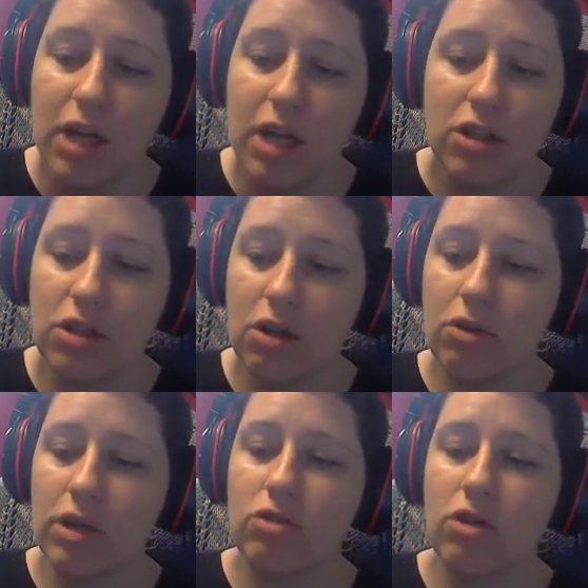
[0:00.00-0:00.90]
Just don't
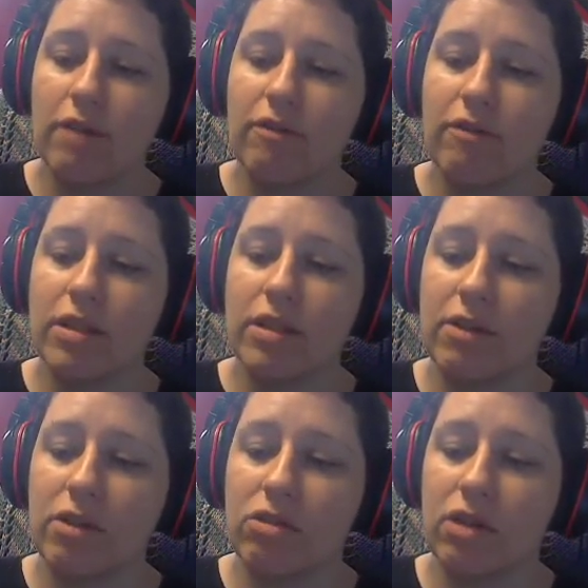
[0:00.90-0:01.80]
create drawing files. Never
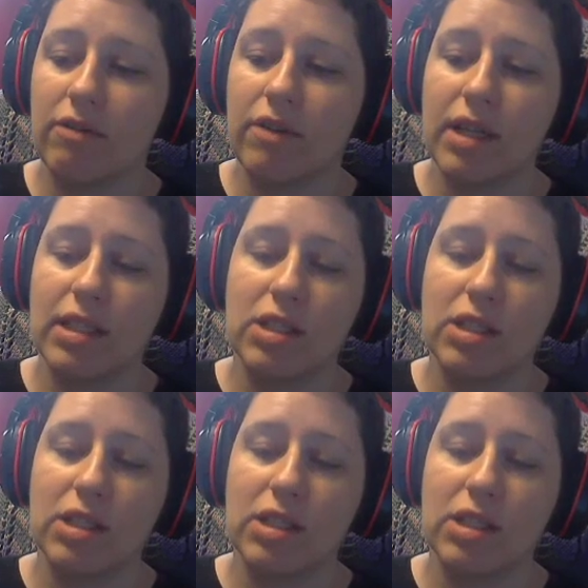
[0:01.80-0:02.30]
create drawing files.